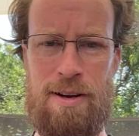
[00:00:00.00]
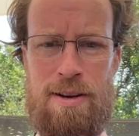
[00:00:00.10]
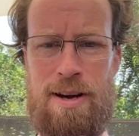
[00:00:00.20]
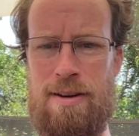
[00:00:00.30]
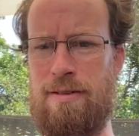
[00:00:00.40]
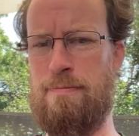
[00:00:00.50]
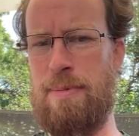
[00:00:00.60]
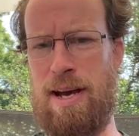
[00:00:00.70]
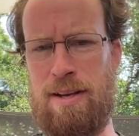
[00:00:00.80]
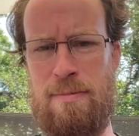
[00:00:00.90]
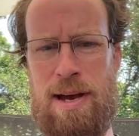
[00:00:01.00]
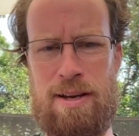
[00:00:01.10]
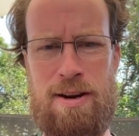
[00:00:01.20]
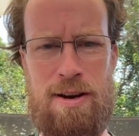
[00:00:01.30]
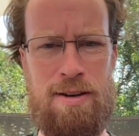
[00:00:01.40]
Alright, back in the
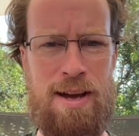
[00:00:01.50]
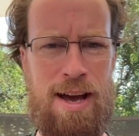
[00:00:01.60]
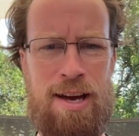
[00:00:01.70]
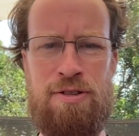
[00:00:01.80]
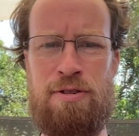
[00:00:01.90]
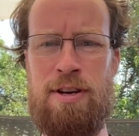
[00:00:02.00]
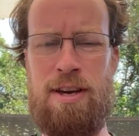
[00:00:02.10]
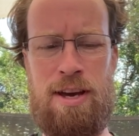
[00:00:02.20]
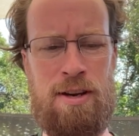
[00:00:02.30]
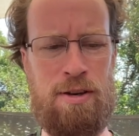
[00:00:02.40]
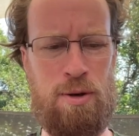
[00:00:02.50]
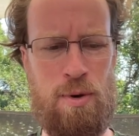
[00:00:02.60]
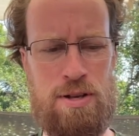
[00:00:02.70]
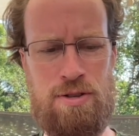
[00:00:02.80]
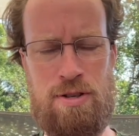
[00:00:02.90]
backyard, answering ink
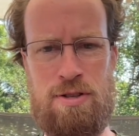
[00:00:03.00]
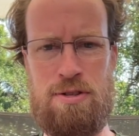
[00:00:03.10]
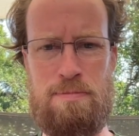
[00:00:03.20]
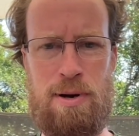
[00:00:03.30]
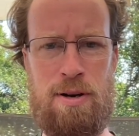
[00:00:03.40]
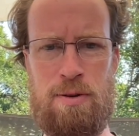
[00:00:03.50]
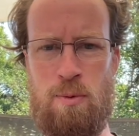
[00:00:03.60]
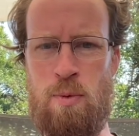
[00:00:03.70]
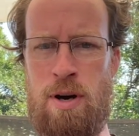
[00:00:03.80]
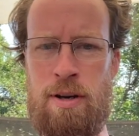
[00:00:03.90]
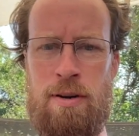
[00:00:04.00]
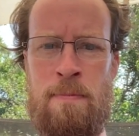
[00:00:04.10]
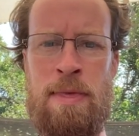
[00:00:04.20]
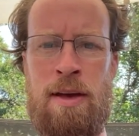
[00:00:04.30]
questions part 1.